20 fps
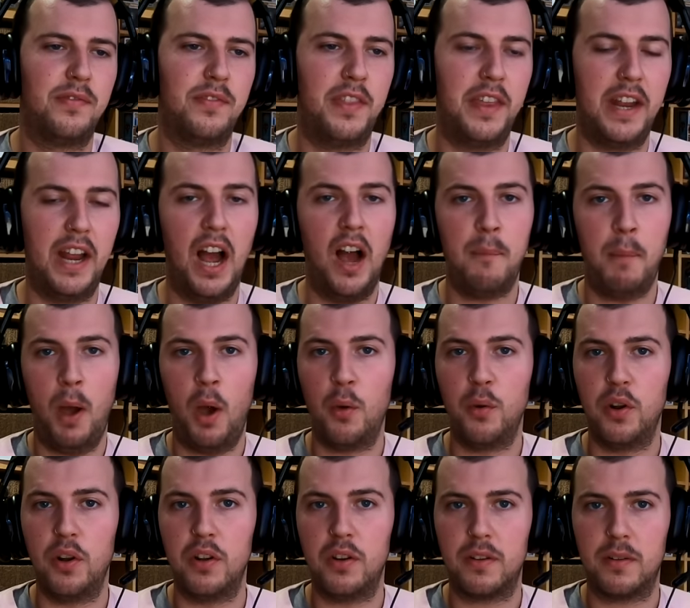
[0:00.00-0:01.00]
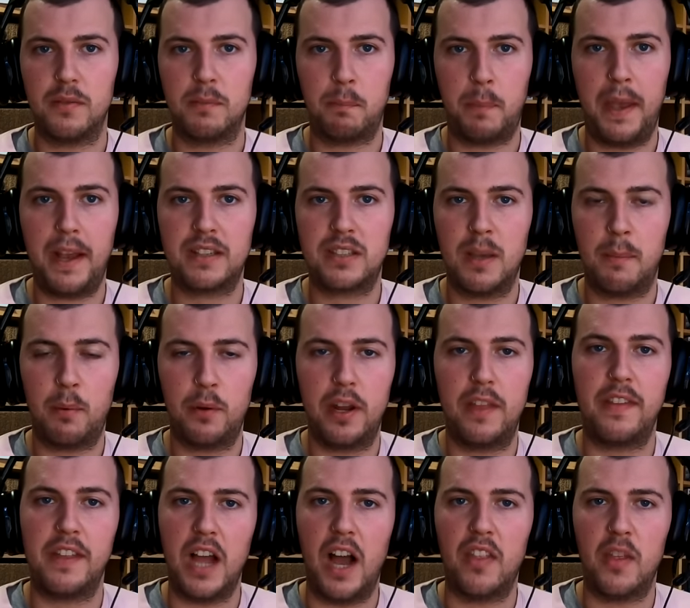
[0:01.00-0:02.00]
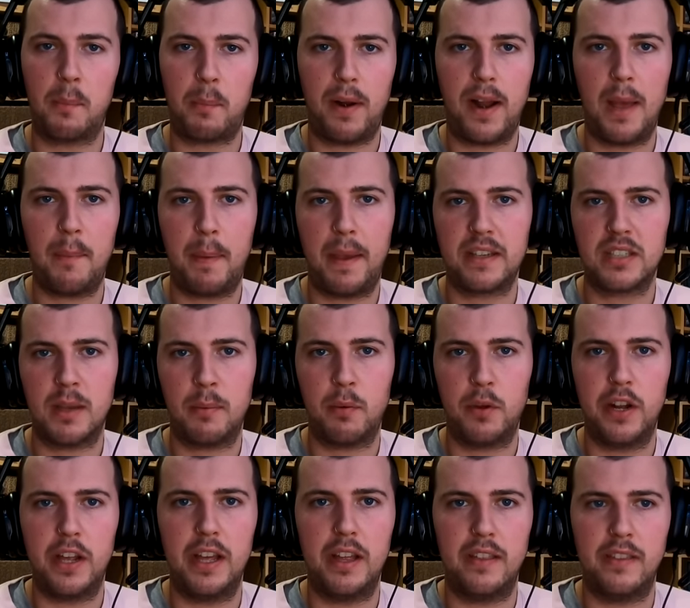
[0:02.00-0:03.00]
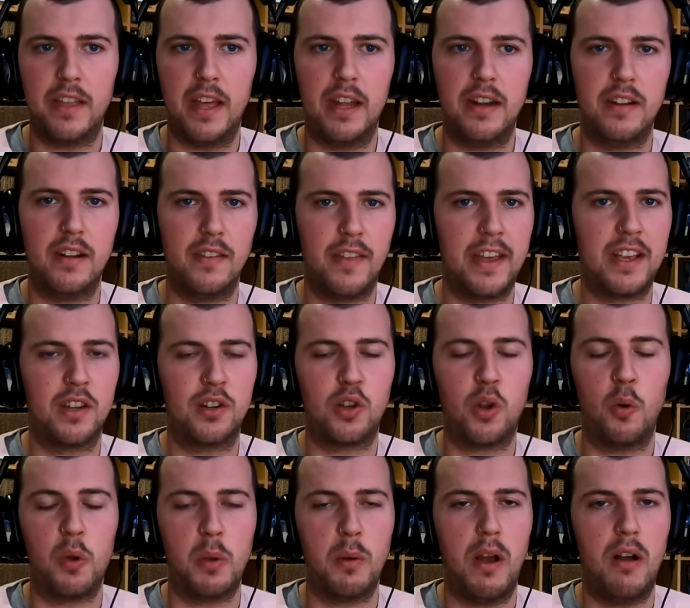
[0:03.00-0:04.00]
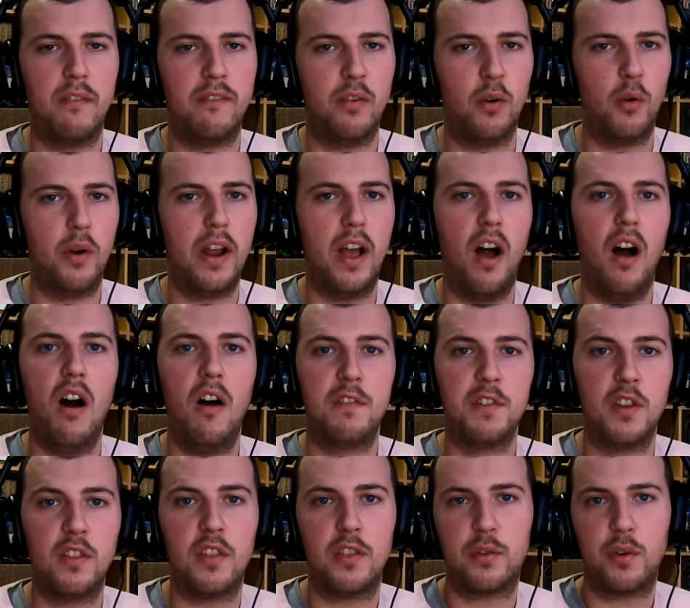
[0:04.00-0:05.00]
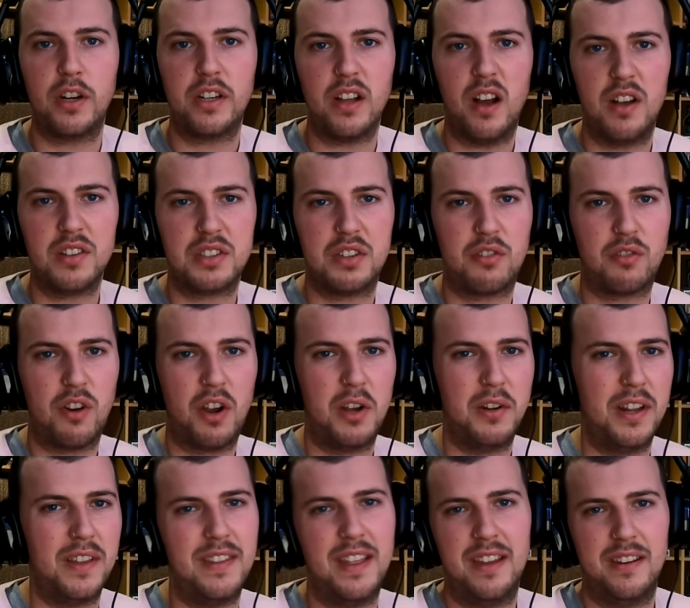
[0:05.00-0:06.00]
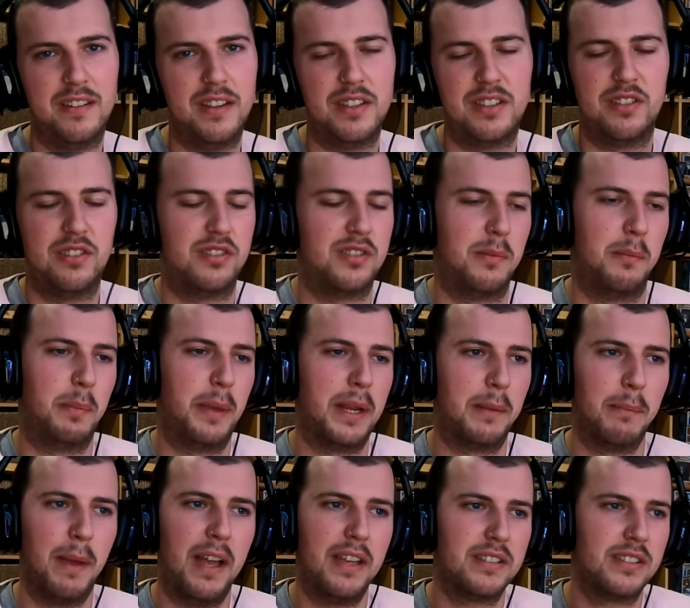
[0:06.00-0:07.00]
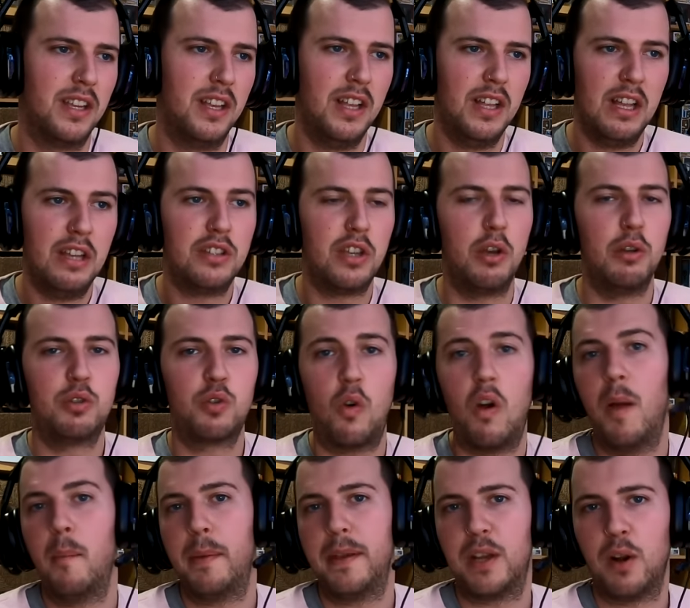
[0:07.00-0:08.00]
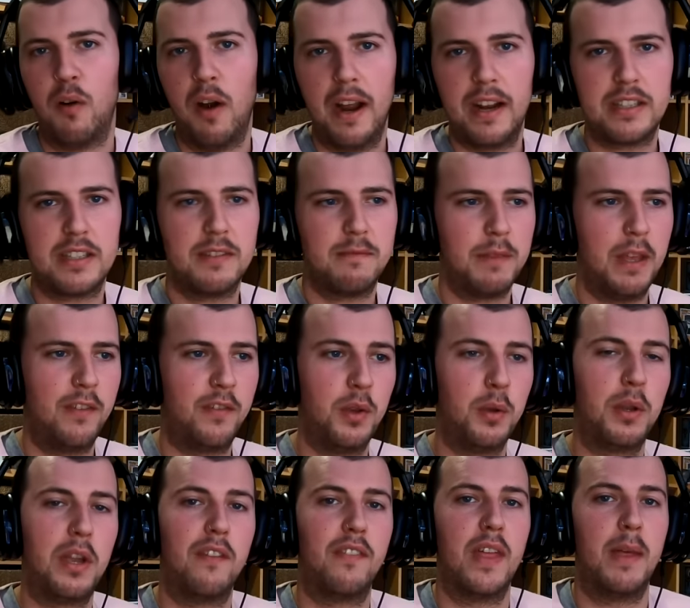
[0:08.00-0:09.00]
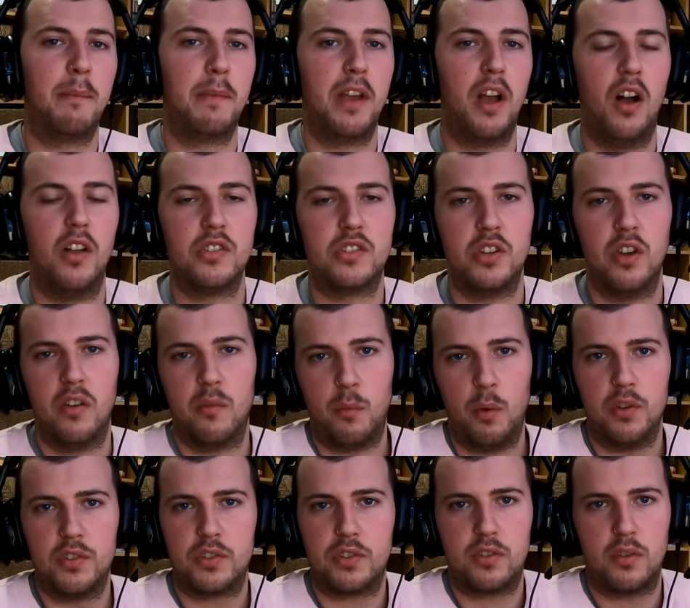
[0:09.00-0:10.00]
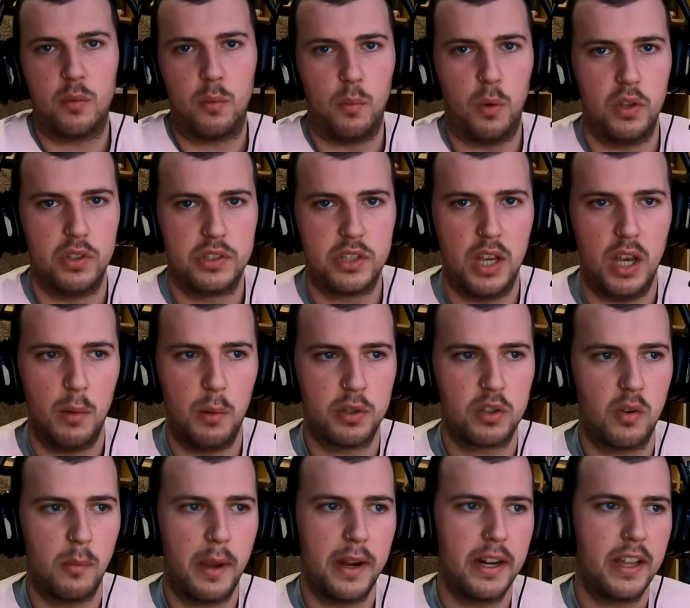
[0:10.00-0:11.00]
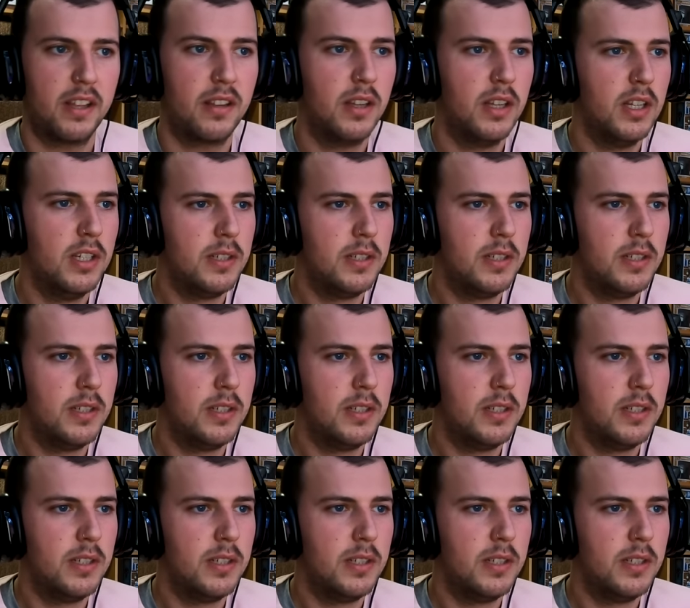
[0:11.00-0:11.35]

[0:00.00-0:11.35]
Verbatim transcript: the opponent picks up on it, the other player picks up on it, then they could call you out for it after the three darts are thrown, and then it's just a big mess. So try and be correct if you give them the answer of what's what's uh, what's remaining.